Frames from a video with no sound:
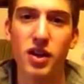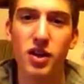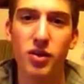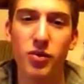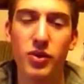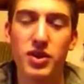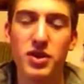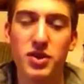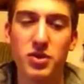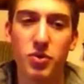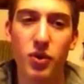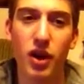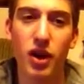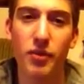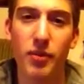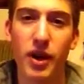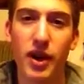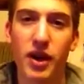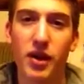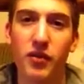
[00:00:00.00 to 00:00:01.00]
The reasons why
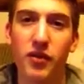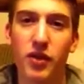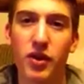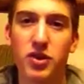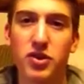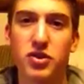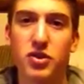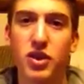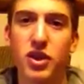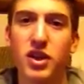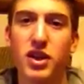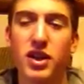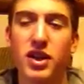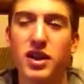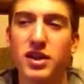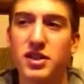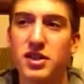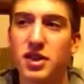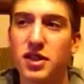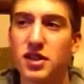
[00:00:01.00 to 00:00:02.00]
it might get frustrating
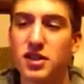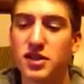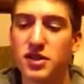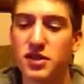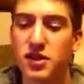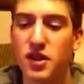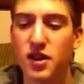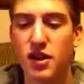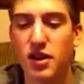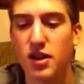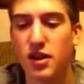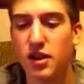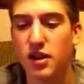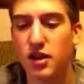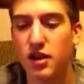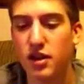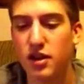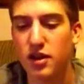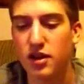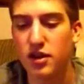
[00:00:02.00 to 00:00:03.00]
is because
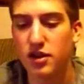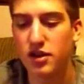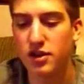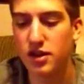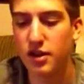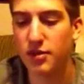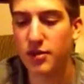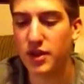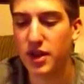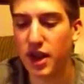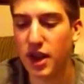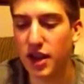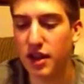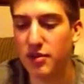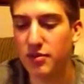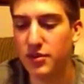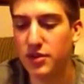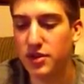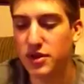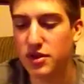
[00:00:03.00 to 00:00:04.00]

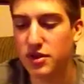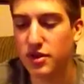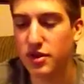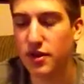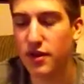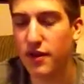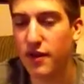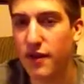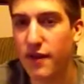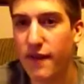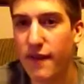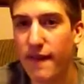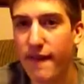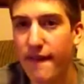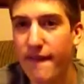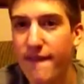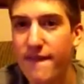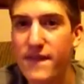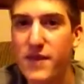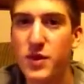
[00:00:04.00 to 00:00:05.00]
sometimes
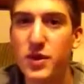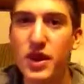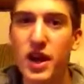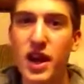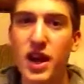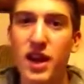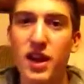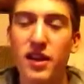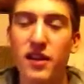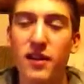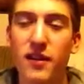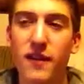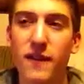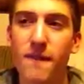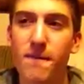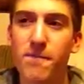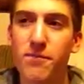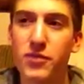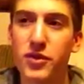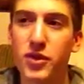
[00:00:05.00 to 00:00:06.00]
you get
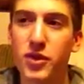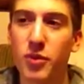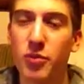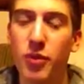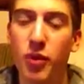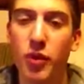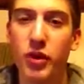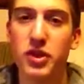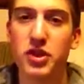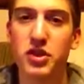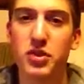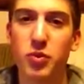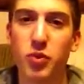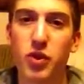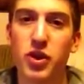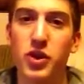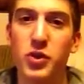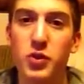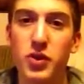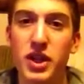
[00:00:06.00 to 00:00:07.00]
to points
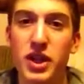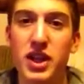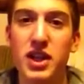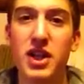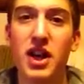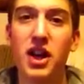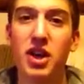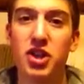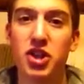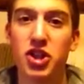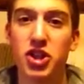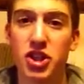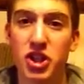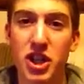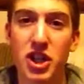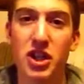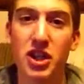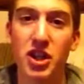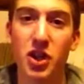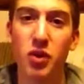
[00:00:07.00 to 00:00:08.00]
where you need a
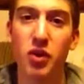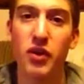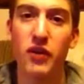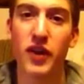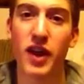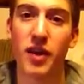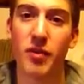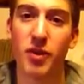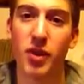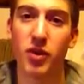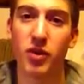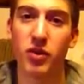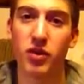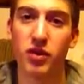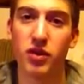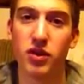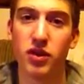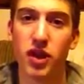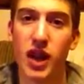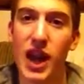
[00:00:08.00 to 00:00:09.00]
shitload of ammo,
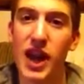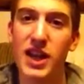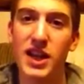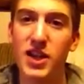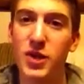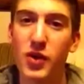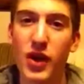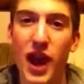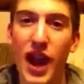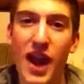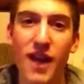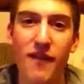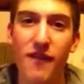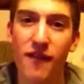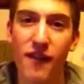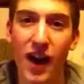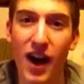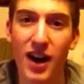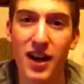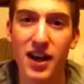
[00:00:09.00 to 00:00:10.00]
and you can't
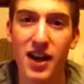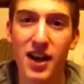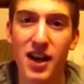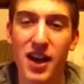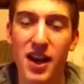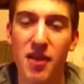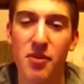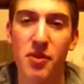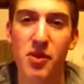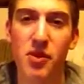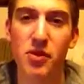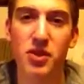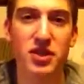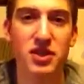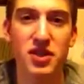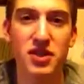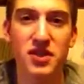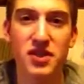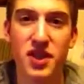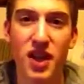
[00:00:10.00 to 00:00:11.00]
find any ammo because
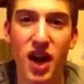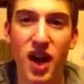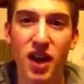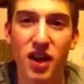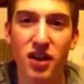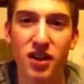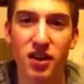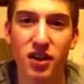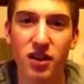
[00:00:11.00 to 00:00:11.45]
there's none.